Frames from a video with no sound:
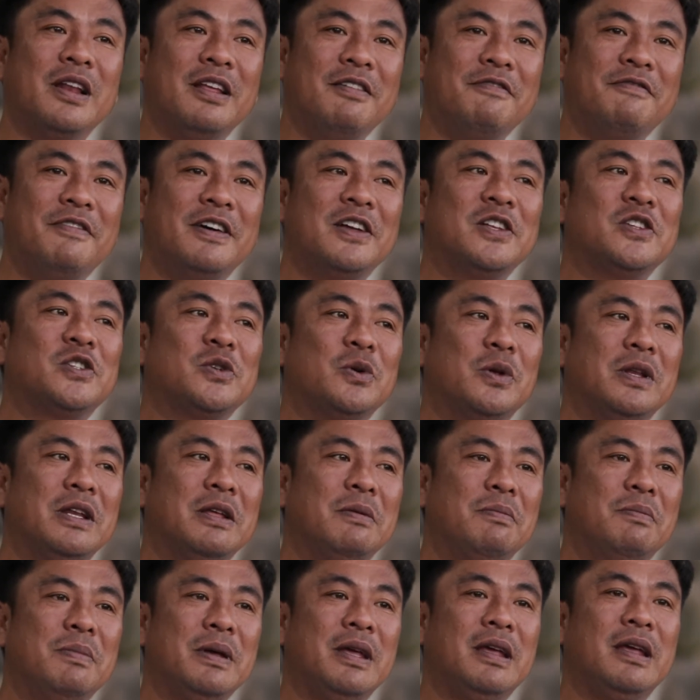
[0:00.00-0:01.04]

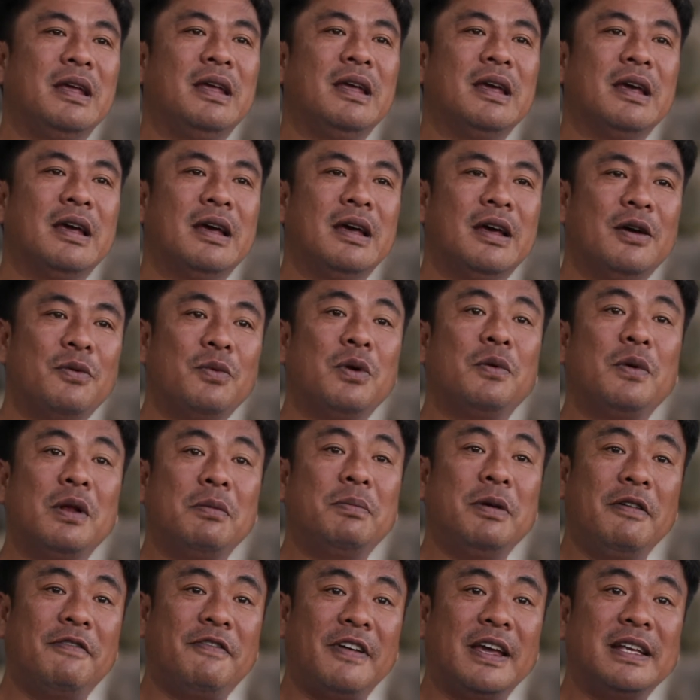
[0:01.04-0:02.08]
will
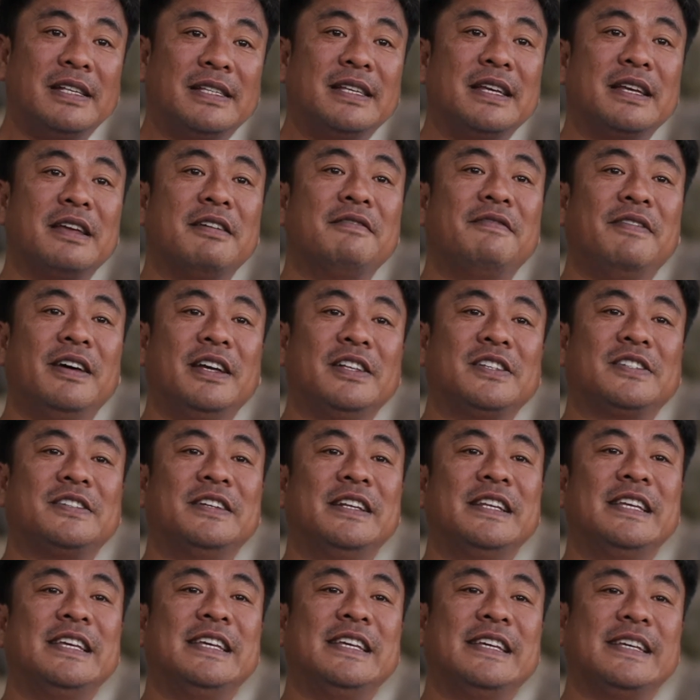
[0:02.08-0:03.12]
be facing
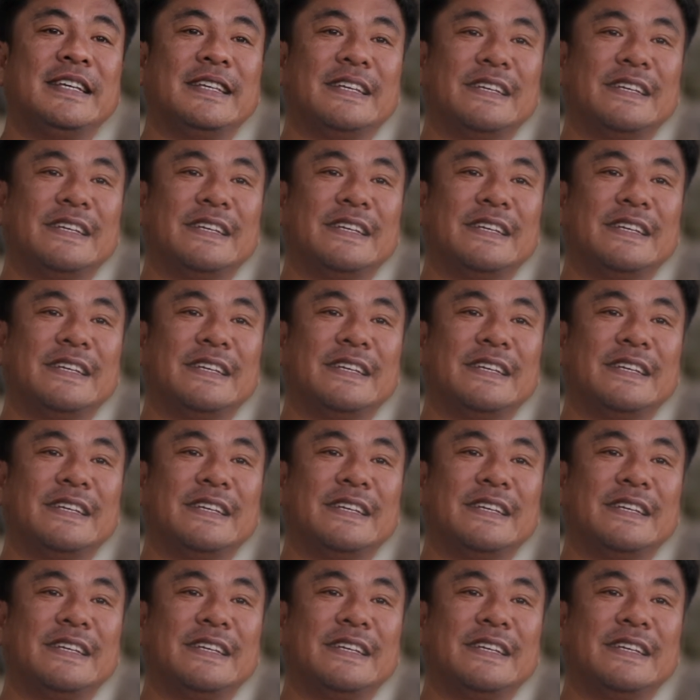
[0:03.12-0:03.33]
eventually.